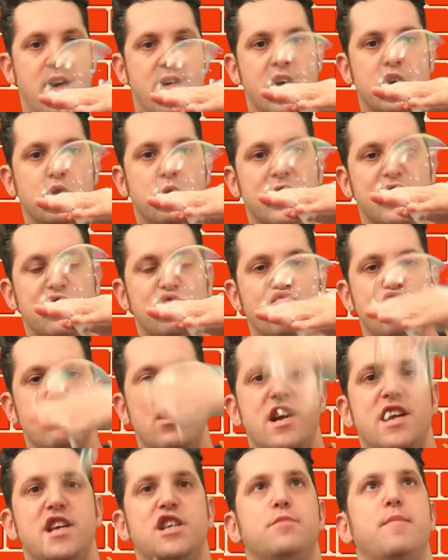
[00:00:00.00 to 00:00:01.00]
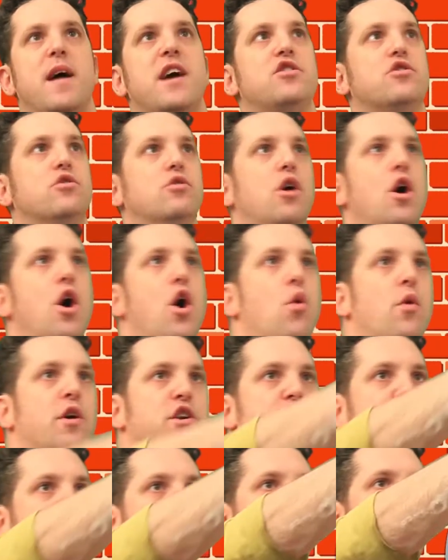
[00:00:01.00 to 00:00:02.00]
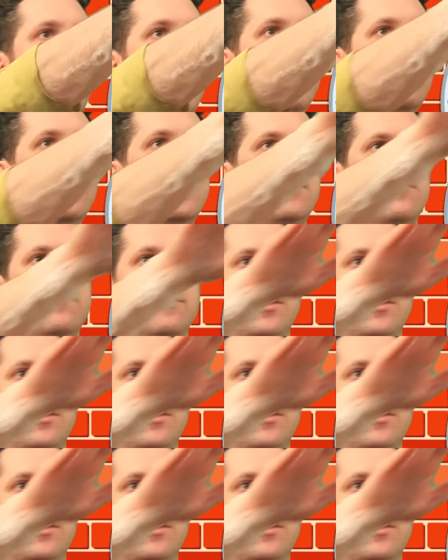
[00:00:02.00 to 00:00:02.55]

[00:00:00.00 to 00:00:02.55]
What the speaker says: This one is really special. We're just going to play with this for